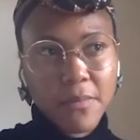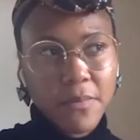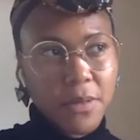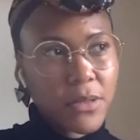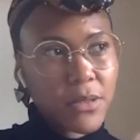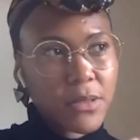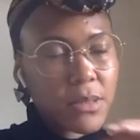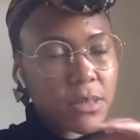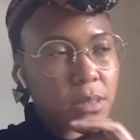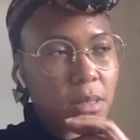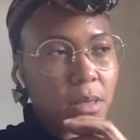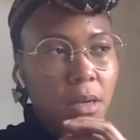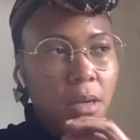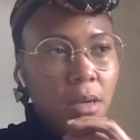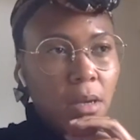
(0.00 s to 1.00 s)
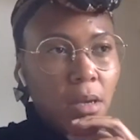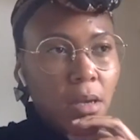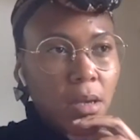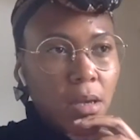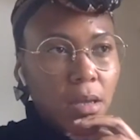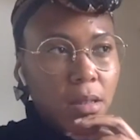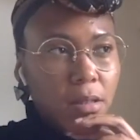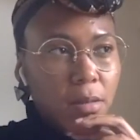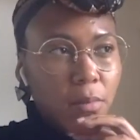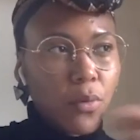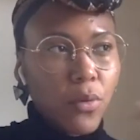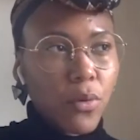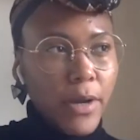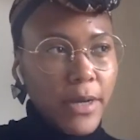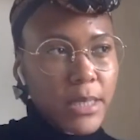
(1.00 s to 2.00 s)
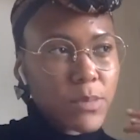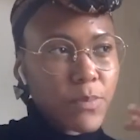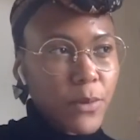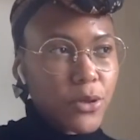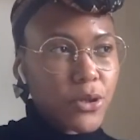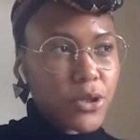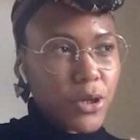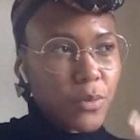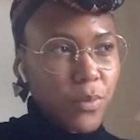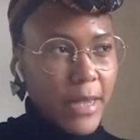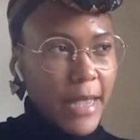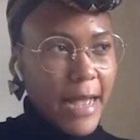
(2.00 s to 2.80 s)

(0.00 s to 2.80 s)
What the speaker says: because the more exposure we